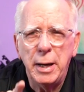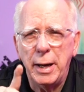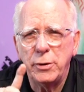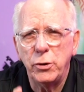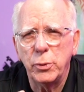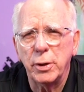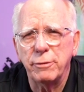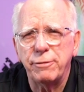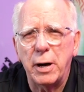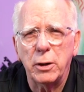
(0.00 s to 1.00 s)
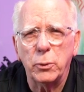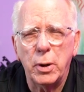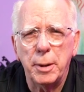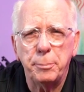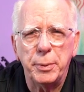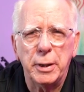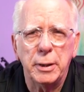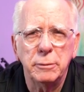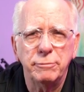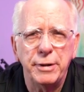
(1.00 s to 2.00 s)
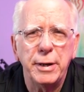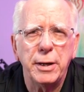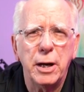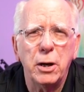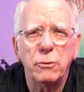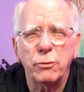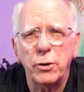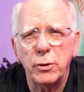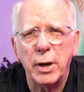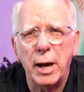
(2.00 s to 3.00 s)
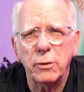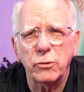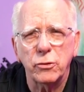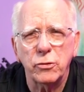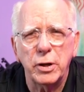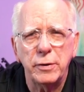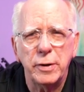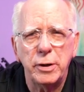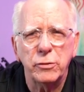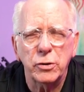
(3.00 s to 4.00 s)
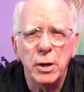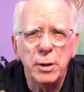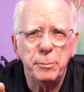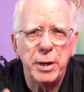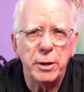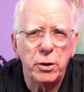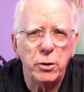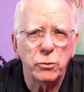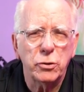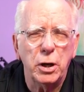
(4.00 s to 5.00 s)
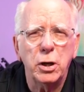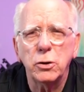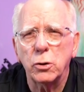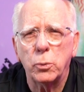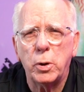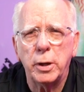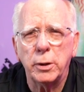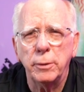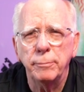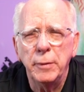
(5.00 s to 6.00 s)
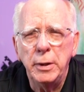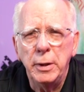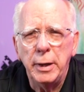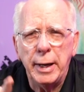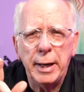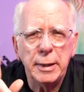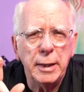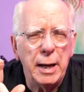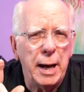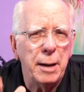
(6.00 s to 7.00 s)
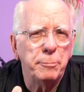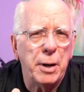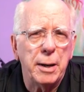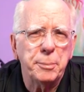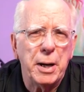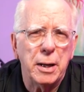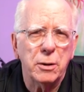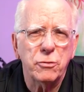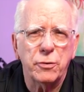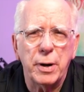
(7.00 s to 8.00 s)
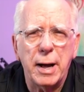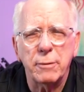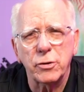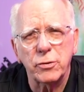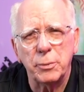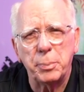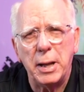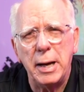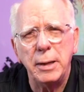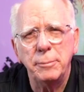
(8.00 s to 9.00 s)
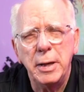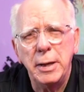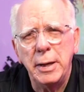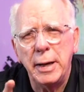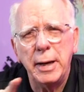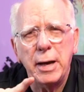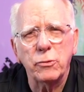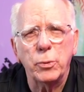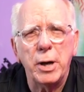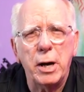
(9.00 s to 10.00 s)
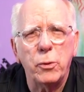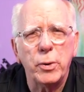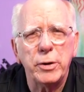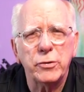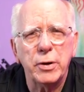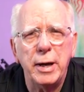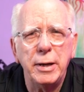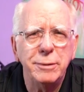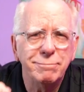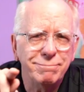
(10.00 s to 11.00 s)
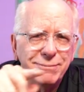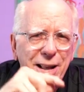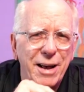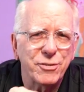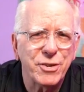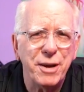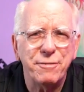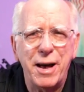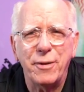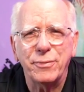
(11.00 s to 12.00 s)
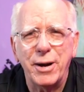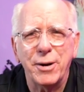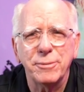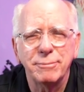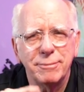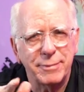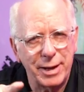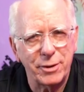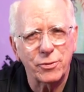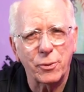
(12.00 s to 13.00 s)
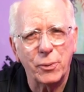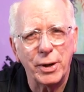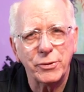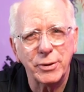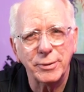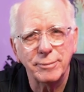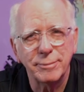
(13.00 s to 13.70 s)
and doing a follow-up video for you guys to see these being used underwater. And I'm Bob Collins for Diver Supply. And as we always say, dive safe out there. Thanks for watching.